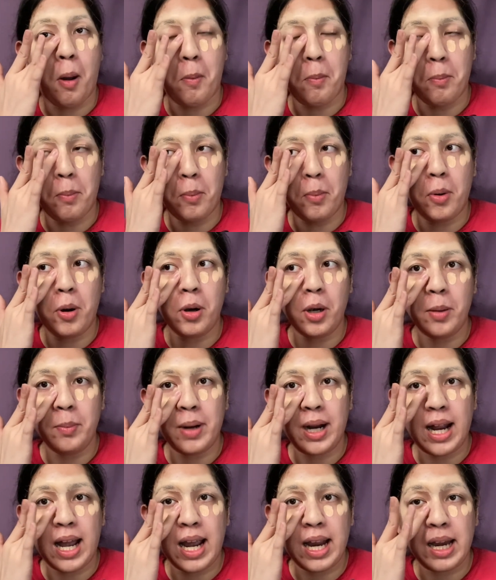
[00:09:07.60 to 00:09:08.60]
more
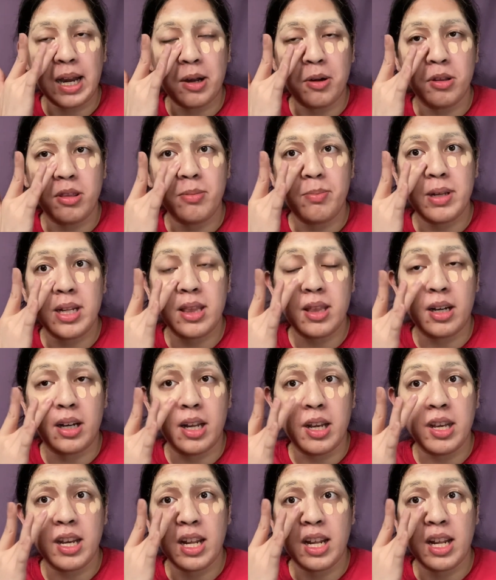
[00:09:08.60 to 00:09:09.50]
mangayaw to be done